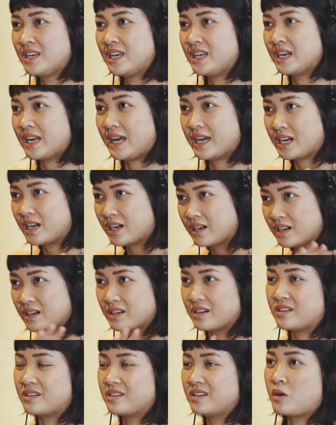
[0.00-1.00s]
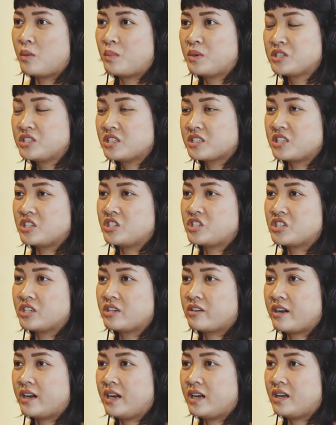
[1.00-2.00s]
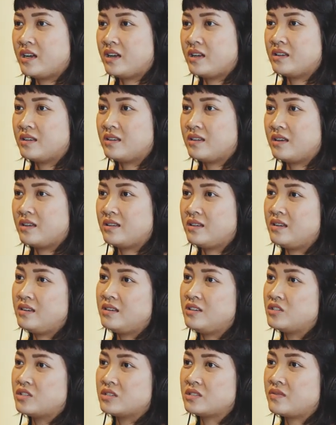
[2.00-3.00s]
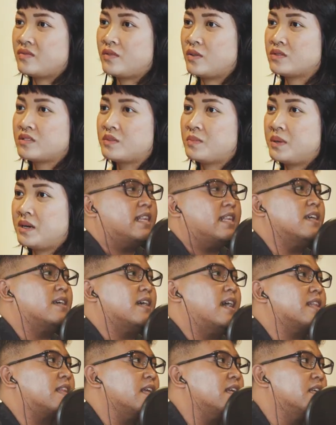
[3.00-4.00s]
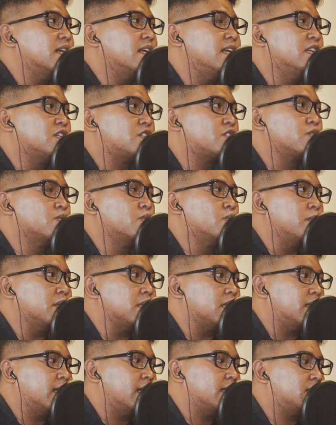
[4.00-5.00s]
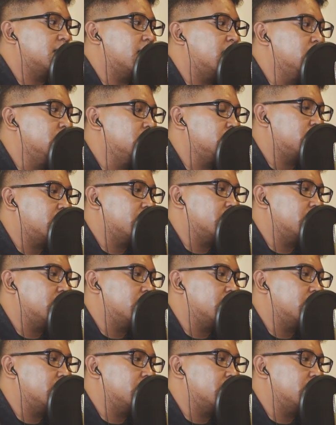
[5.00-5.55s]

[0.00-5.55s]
In like a commercial, commercial kitchen, kitchen, right? Yeah. And and then he just falls I think I think the issue with that challenge,